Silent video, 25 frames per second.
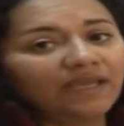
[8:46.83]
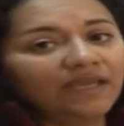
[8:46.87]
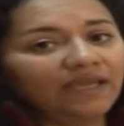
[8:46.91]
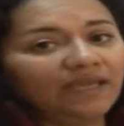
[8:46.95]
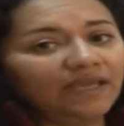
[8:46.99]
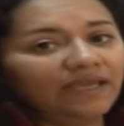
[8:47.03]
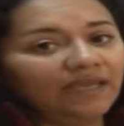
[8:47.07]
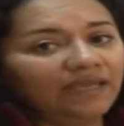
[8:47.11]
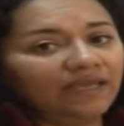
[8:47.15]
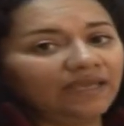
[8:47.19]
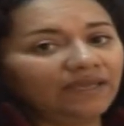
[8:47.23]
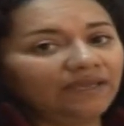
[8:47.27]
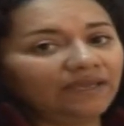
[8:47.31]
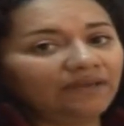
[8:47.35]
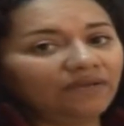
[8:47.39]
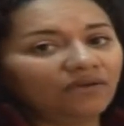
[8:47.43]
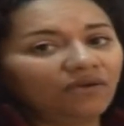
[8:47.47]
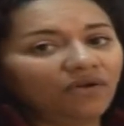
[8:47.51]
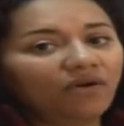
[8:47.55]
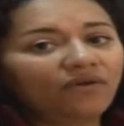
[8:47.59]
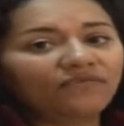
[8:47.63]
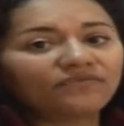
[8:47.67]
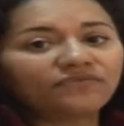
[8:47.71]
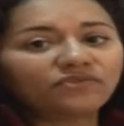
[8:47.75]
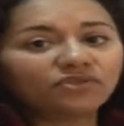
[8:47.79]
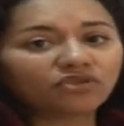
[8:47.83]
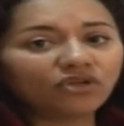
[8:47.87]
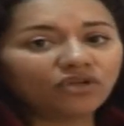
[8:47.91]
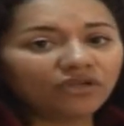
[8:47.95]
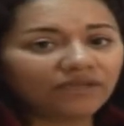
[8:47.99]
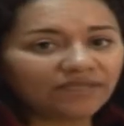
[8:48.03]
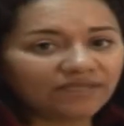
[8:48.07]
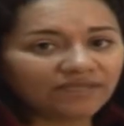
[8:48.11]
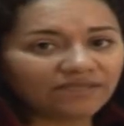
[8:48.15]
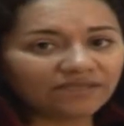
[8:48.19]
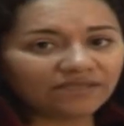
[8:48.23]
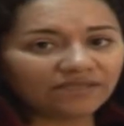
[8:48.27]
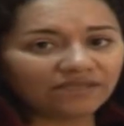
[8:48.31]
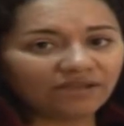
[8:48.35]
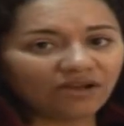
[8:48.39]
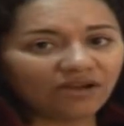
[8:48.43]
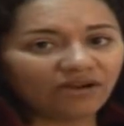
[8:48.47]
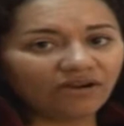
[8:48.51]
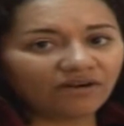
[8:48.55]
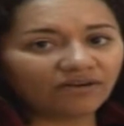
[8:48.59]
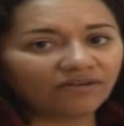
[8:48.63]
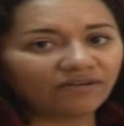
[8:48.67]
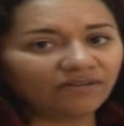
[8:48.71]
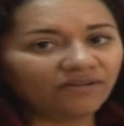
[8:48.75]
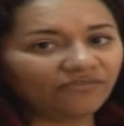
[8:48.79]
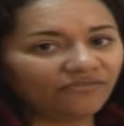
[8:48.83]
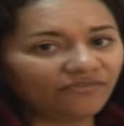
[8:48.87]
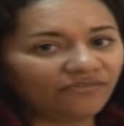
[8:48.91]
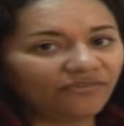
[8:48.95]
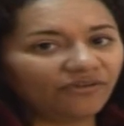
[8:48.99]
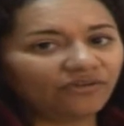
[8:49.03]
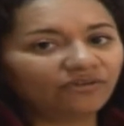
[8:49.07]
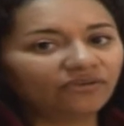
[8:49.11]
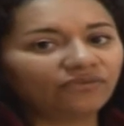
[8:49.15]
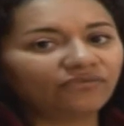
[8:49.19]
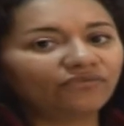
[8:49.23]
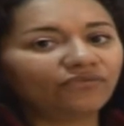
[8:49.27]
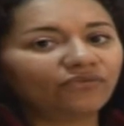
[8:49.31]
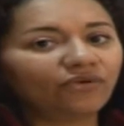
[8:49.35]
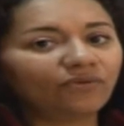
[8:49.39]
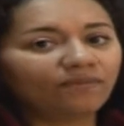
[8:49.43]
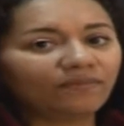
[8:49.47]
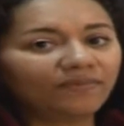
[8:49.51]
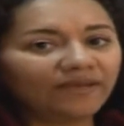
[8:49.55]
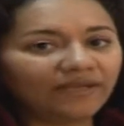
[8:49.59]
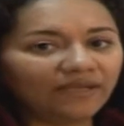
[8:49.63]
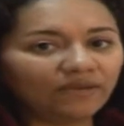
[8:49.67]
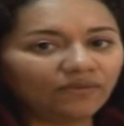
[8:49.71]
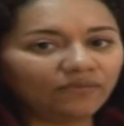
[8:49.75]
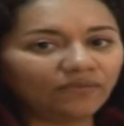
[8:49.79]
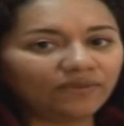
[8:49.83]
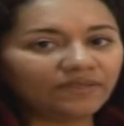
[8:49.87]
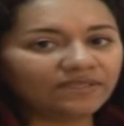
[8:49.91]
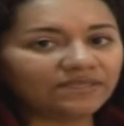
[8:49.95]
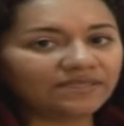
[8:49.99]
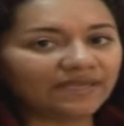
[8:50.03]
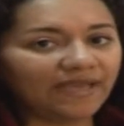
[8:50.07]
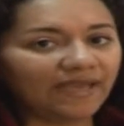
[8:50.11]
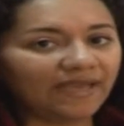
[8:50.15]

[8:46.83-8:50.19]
of solids are different from liquids